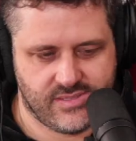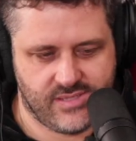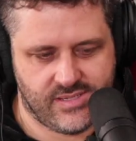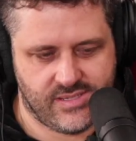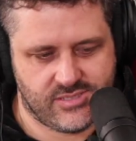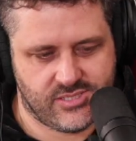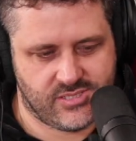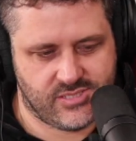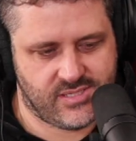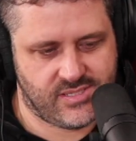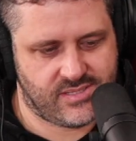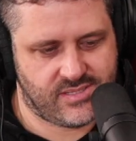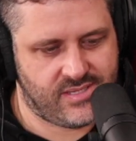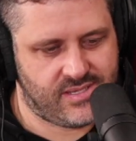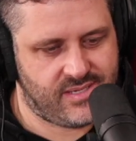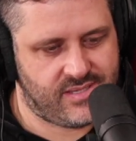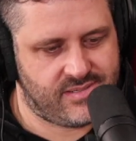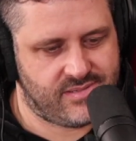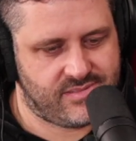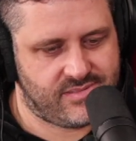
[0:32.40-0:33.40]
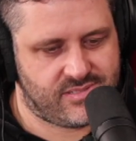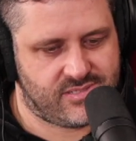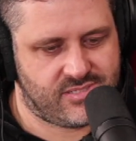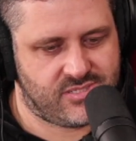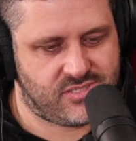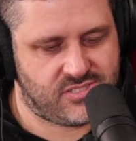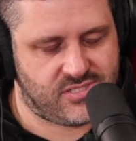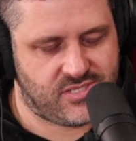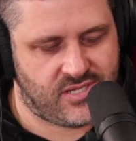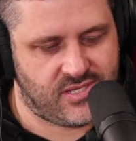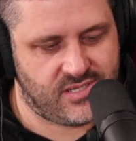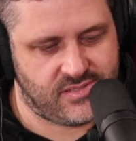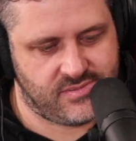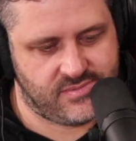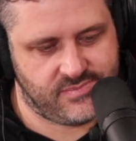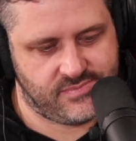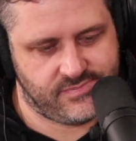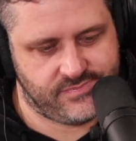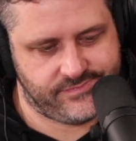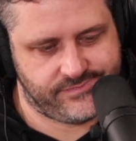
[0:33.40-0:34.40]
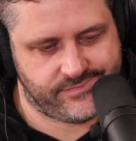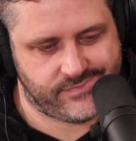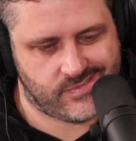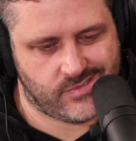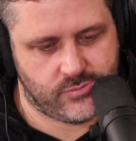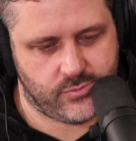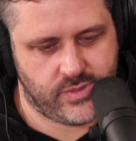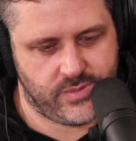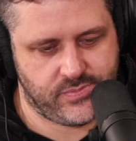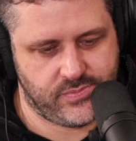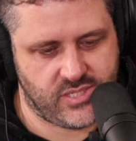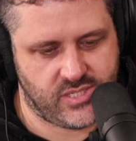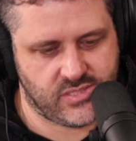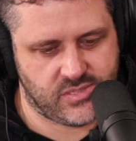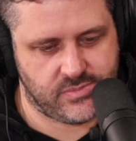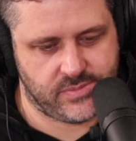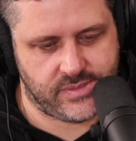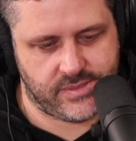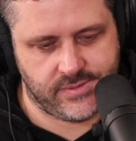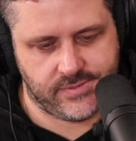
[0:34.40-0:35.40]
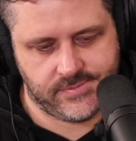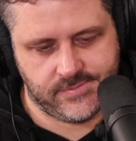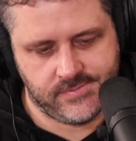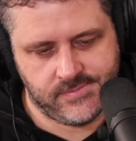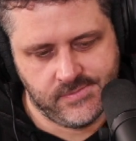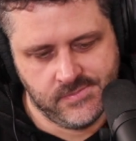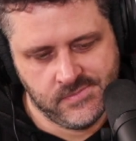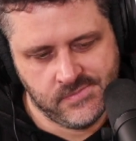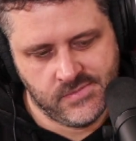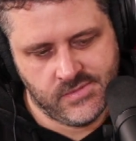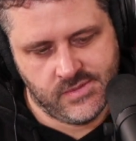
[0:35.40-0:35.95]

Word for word: Yeah, just like that. It's just done. Rip Jezebel. I